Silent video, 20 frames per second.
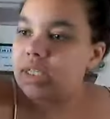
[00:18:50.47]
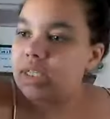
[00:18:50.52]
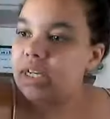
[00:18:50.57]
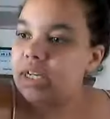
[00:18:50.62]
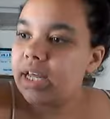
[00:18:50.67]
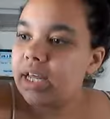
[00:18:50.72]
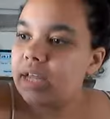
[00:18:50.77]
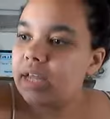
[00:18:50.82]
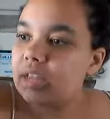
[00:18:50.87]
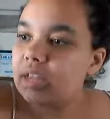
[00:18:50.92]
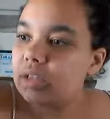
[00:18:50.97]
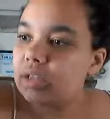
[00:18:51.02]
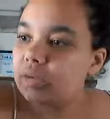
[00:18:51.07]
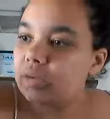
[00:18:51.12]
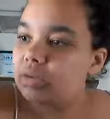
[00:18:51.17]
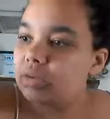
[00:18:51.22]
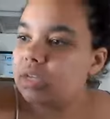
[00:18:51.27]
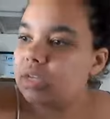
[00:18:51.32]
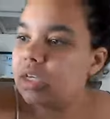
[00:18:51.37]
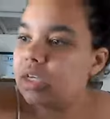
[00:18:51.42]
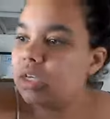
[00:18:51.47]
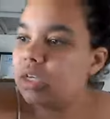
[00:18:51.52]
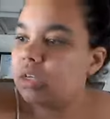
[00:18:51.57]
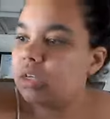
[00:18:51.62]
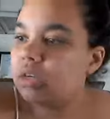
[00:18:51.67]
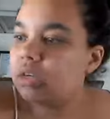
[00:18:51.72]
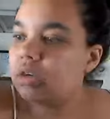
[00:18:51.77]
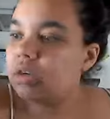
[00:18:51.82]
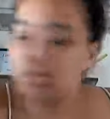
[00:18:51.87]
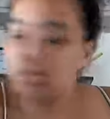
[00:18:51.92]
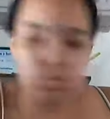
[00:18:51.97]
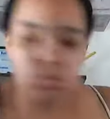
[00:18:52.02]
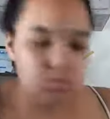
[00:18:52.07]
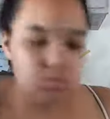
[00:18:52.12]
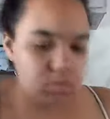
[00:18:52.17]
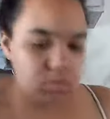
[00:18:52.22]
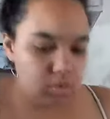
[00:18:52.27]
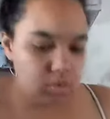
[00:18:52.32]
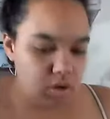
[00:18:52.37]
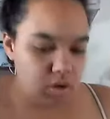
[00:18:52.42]
Did I lose it? No.
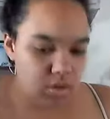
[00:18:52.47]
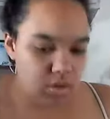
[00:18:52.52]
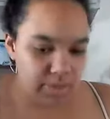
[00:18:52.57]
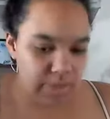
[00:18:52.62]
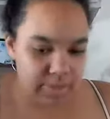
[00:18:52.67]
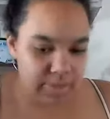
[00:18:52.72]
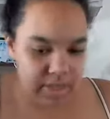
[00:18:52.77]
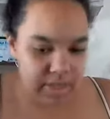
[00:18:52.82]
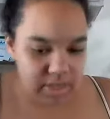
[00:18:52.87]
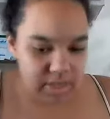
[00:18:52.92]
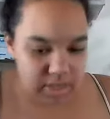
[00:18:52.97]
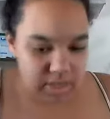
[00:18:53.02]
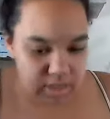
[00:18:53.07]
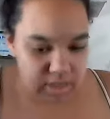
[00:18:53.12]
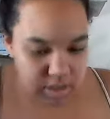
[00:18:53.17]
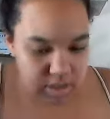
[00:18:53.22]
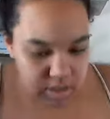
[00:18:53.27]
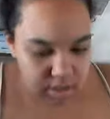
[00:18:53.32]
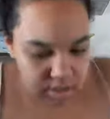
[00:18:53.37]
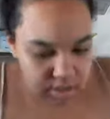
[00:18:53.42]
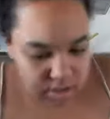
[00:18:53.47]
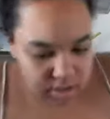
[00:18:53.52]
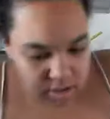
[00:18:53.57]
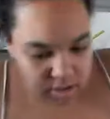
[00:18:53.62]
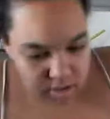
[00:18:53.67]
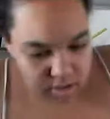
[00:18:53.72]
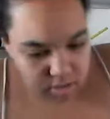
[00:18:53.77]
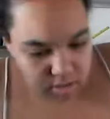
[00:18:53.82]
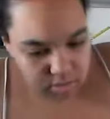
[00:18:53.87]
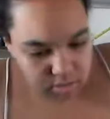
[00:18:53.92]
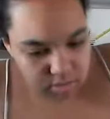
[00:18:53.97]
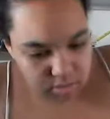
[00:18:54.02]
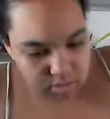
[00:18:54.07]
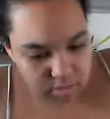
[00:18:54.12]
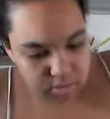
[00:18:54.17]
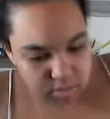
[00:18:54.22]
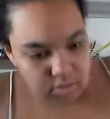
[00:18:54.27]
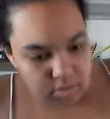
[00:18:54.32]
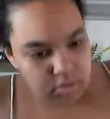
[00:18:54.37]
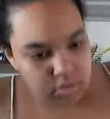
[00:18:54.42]
Oh, maybe this is it. Is this it?
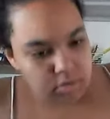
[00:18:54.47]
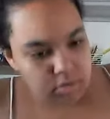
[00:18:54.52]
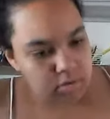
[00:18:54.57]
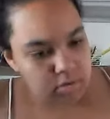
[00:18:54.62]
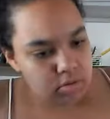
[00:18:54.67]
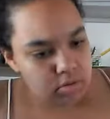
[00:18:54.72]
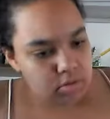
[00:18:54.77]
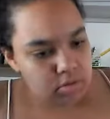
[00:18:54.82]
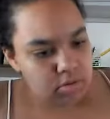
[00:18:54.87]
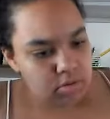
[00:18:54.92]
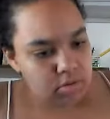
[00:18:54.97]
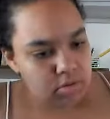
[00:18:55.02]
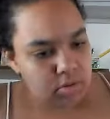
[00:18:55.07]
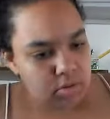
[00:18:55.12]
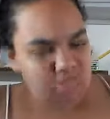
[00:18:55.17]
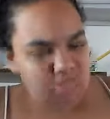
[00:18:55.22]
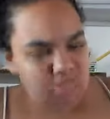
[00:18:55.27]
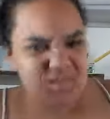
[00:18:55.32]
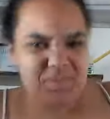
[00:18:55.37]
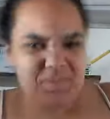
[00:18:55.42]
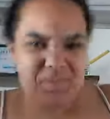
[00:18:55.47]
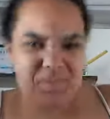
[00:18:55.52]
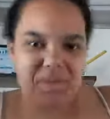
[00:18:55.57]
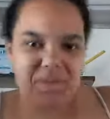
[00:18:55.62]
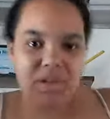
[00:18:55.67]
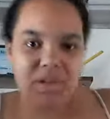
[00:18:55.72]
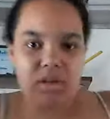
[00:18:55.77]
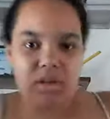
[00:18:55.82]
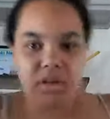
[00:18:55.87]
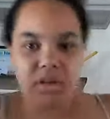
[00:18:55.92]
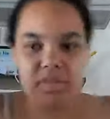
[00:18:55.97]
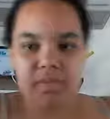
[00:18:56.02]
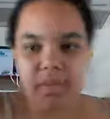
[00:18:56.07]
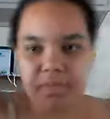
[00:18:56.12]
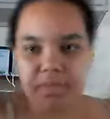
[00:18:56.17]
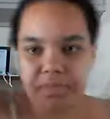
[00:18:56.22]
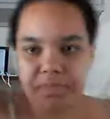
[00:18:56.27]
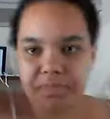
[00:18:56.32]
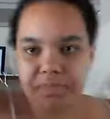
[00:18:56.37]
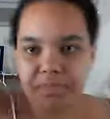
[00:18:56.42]
Oh, this might be it. Never
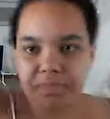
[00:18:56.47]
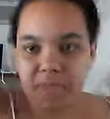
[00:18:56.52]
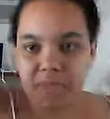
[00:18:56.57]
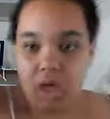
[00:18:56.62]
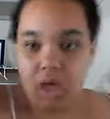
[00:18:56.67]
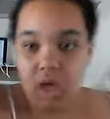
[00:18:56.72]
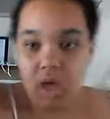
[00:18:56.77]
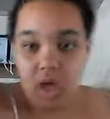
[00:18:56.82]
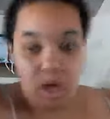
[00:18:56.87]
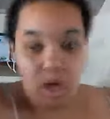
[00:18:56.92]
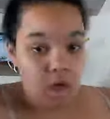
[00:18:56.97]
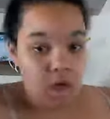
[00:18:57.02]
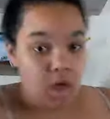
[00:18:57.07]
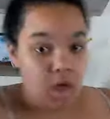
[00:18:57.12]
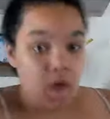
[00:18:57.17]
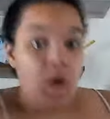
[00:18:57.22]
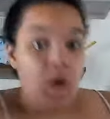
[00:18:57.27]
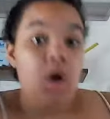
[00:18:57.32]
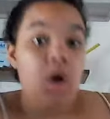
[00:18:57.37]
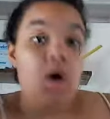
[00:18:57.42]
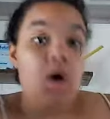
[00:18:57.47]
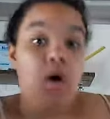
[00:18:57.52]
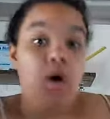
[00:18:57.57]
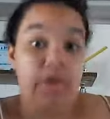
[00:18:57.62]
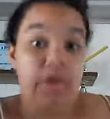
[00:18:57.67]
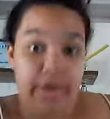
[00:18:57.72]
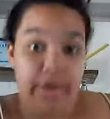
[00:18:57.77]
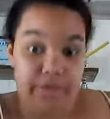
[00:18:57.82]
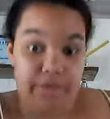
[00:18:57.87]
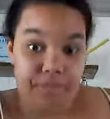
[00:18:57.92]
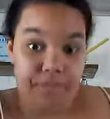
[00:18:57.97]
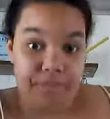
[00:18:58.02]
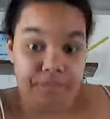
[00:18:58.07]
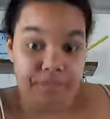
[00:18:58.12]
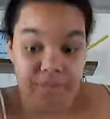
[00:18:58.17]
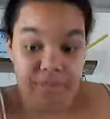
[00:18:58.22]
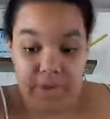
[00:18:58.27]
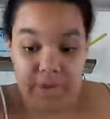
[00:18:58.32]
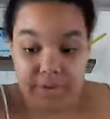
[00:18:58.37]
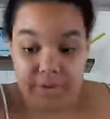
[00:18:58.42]
mind. Okay,
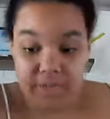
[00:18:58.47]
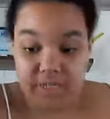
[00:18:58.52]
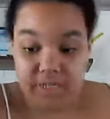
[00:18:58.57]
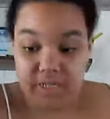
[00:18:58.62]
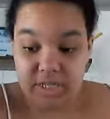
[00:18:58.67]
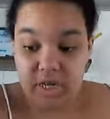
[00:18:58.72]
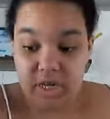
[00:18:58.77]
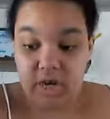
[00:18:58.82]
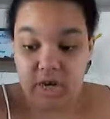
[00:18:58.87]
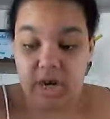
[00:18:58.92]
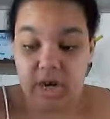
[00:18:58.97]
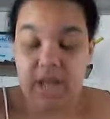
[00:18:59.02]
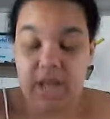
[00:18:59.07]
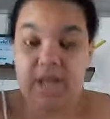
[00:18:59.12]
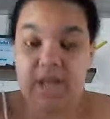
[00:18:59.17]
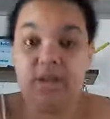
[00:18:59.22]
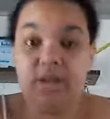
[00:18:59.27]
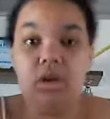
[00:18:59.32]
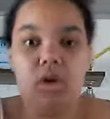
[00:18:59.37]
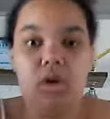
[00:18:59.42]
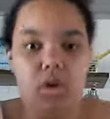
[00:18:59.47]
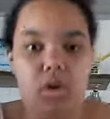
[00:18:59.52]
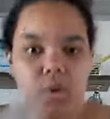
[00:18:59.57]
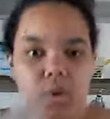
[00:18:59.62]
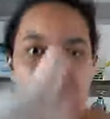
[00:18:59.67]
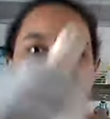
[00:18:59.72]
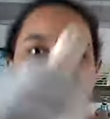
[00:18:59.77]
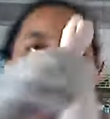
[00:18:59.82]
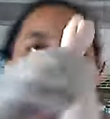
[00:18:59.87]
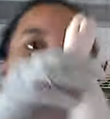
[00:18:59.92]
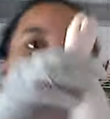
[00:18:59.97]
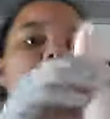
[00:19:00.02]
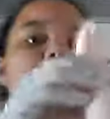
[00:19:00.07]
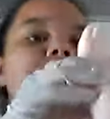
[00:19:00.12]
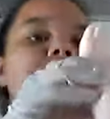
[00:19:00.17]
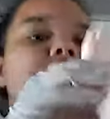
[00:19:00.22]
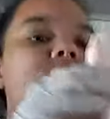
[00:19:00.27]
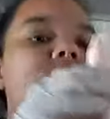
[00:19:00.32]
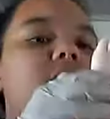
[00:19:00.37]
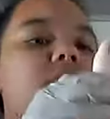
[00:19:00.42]
now we're gonna start on, what was I saying?
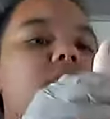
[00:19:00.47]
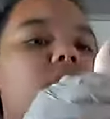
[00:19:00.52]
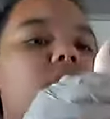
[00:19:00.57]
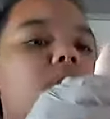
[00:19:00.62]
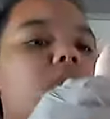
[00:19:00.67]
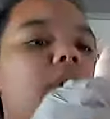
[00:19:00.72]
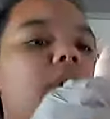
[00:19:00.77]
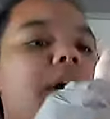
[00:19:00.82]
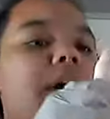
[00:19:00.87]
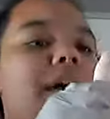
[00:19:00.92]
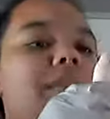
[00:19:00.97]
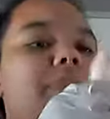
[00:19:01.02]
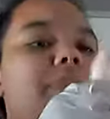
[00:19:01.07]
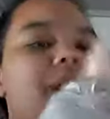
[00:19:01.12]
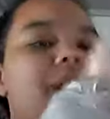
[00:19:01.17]
So on the